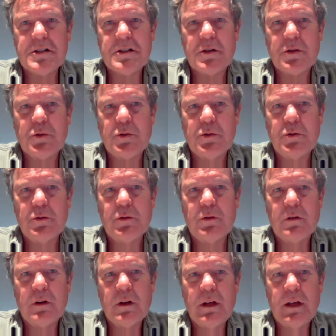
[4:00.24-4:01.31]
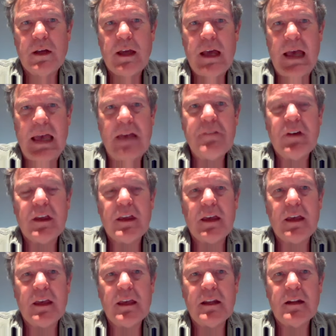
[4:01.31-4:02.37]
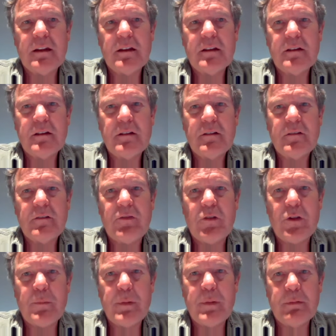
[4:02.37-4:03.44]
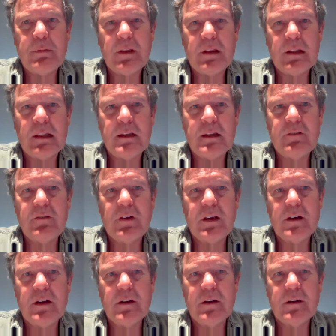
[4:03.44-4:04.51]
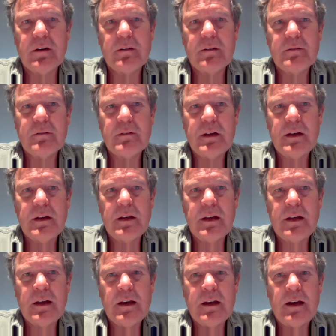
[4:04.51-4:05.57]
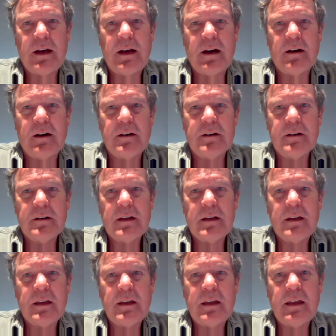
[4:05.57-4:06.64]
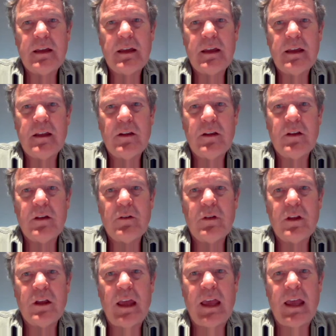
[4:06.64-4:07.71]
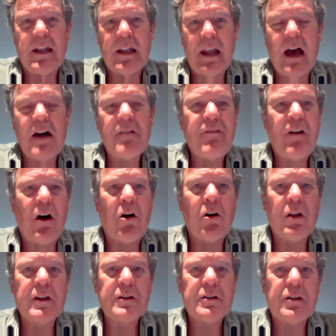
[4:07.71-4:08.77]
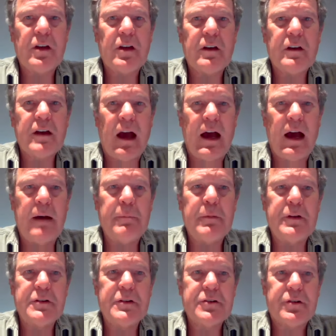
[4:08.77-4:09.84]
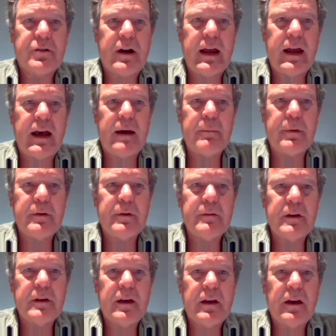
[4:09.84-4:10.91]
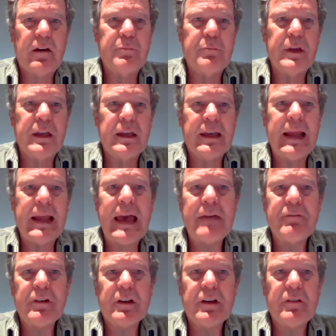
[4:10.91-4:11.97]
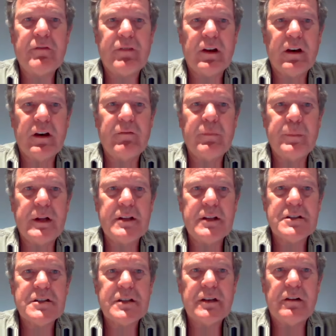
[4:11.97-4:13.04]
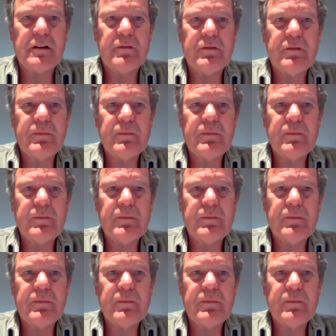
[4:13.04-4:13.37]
to advocate for the people that live here uh, and not fall into the common trap of being an advocate for government itself.